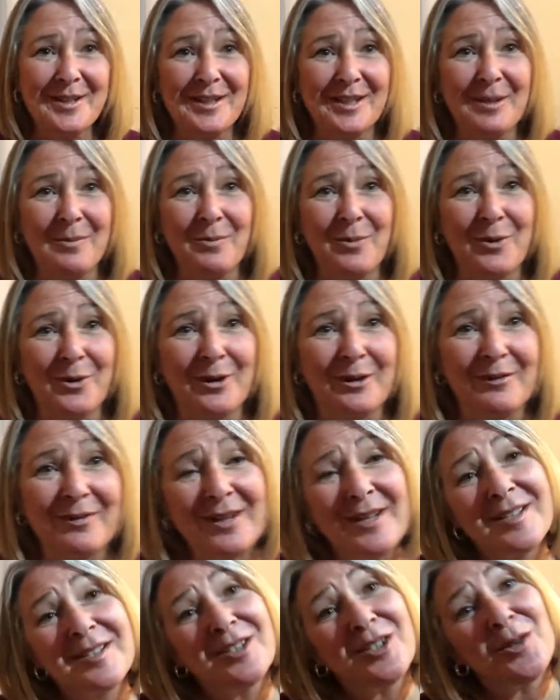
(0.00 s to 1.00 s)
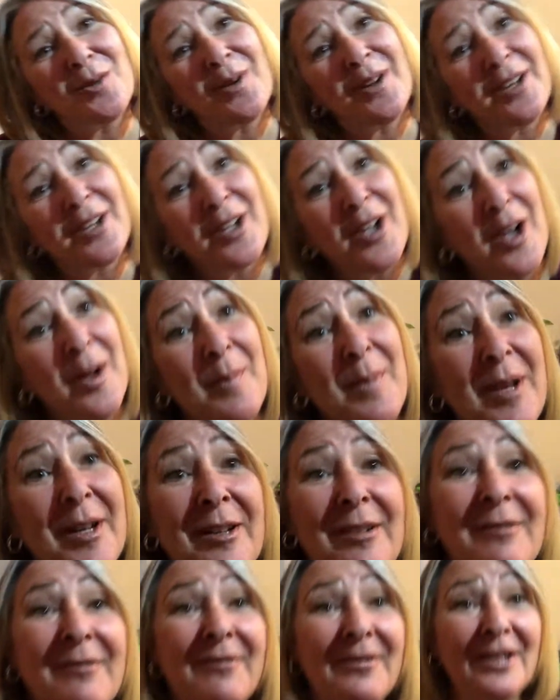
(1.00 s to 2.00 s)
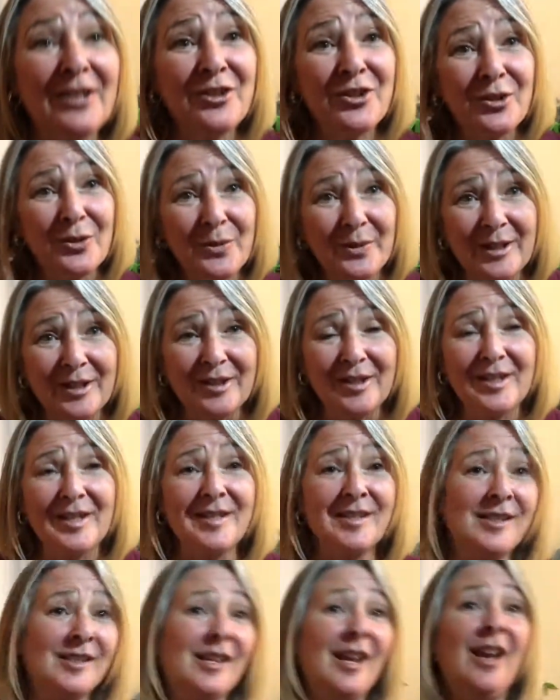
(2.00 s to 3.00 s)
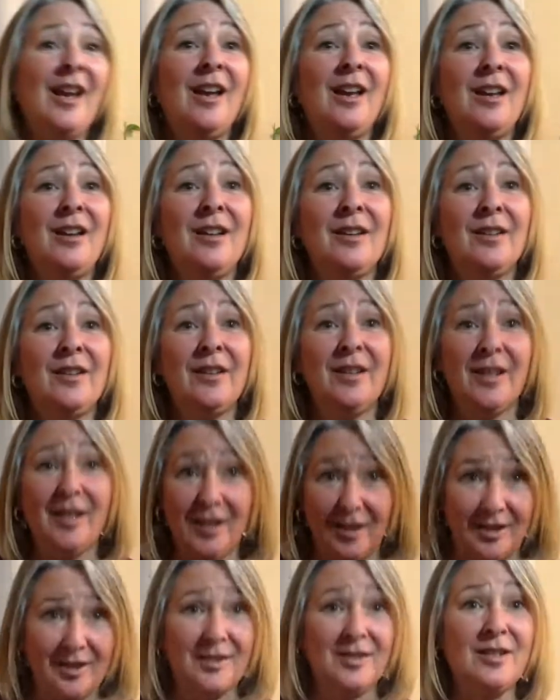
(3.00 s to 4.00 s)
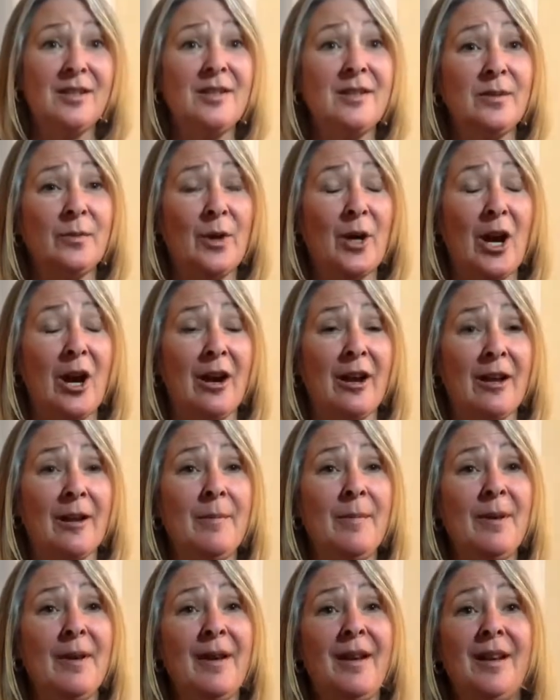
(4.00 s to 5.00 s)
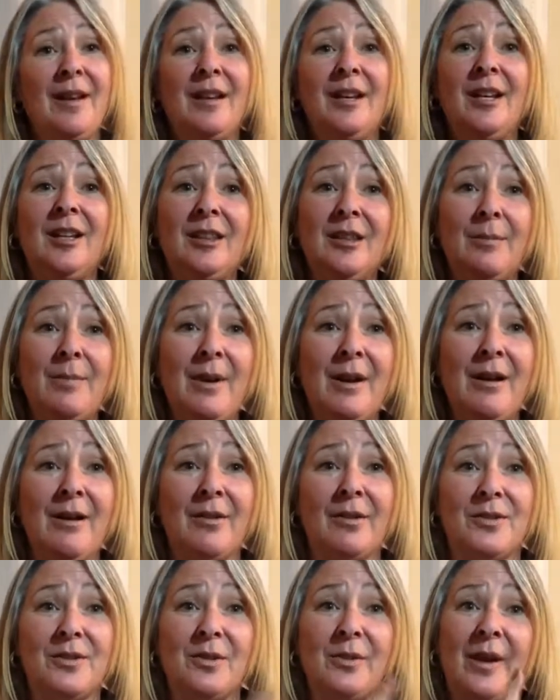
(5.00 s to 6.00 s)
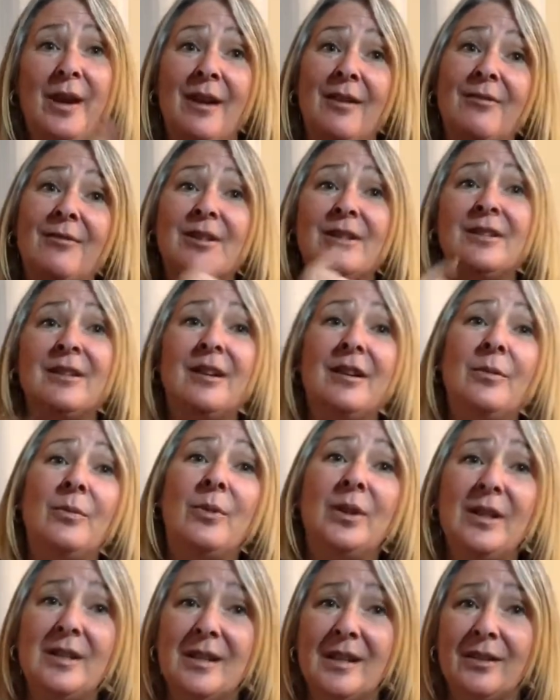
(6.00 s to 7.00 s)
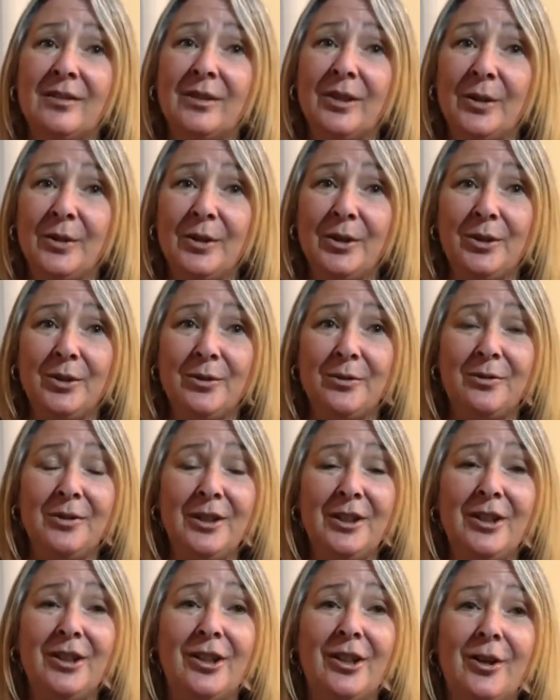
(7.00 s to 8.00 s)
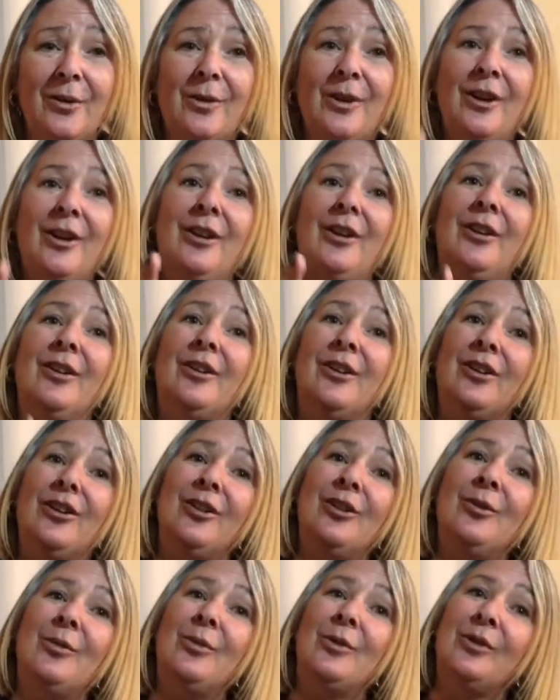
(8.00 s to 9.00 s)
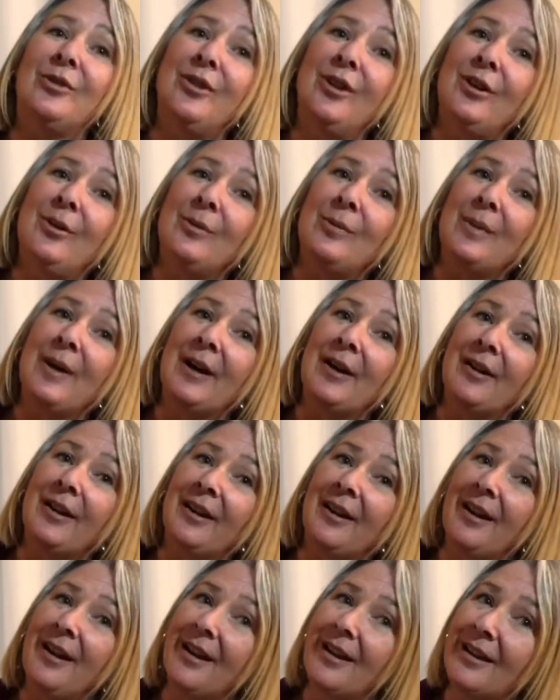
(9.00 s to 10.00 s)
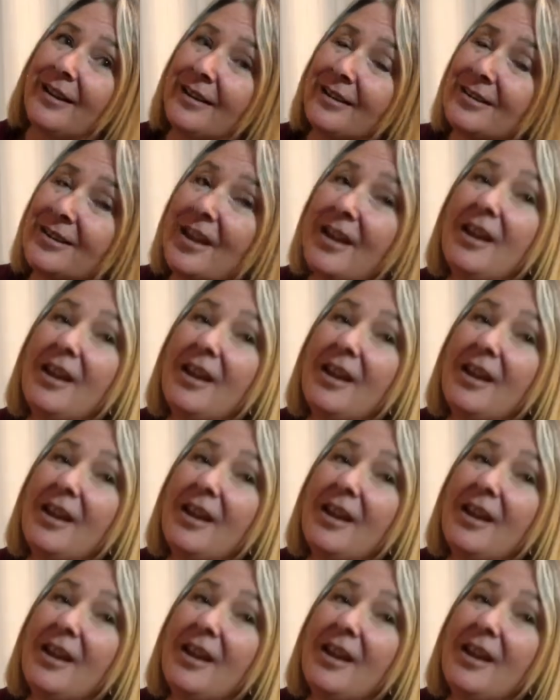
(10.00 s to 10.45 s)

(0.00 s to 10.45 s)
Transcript: to see more of us, and you want to come on an adventure with us, hit the subscribe and hit the bell. So every time we download a new video, you will know about it. And